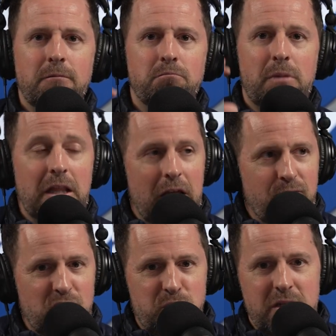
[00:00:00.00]
My
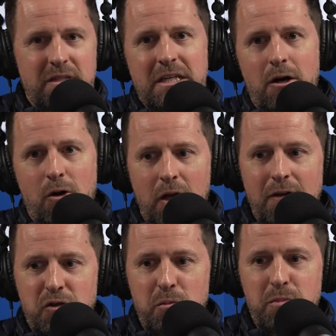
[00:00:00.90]
life is busy. Our
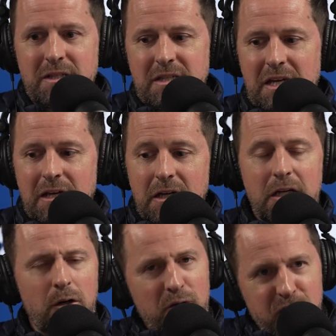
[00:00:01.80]
lives are busy.
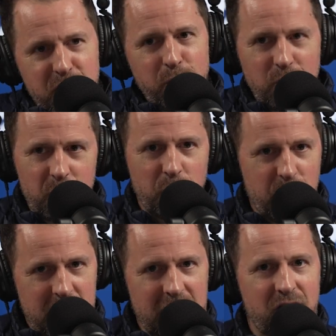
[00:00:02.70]
Here are a few little
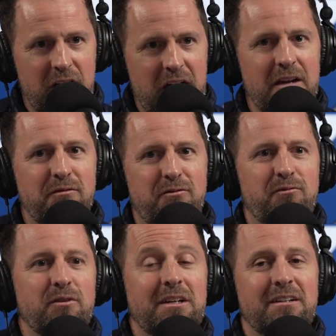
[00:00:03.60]
things that
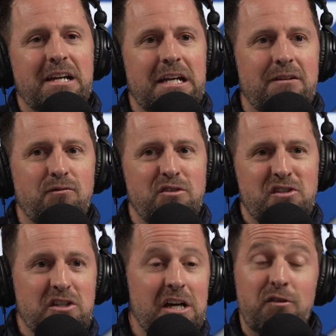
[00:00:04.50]
I've kind of
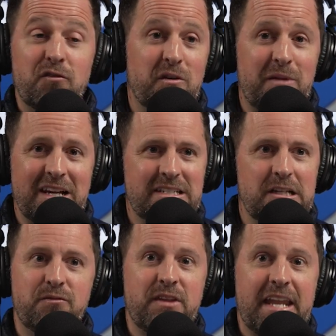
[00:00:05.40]
discovered for
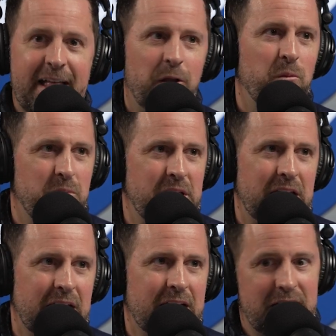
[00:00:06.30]
myself that help
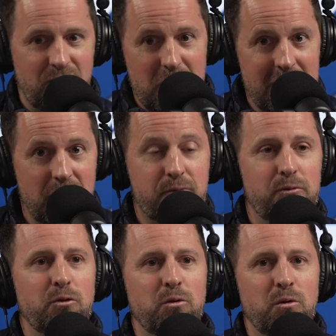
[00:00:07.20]
me kind of get
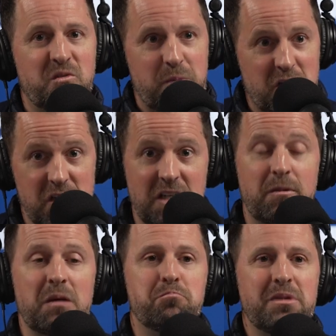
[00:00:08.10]
through, especially in
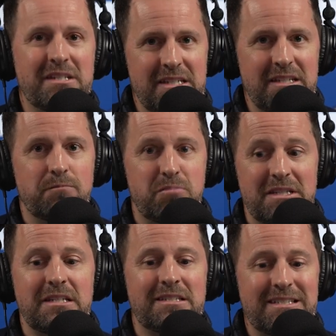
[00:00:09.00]
my
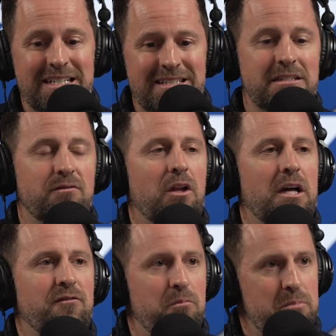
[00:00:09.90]
busiest seasons of
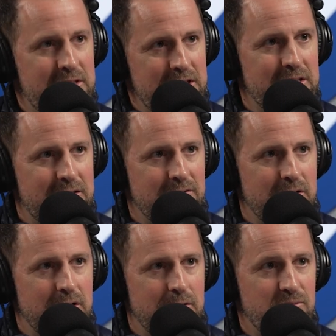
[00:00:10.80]
life and busiest
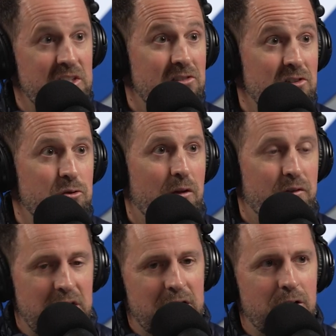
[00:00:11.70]
seasons throughout
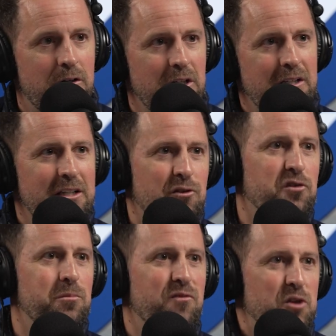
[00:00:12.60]
the year. These are
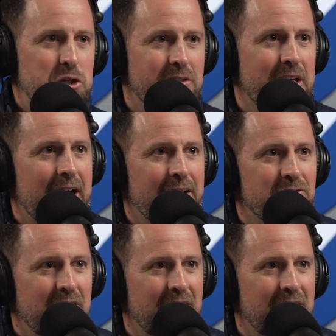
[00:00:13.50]
some efficiency hacks.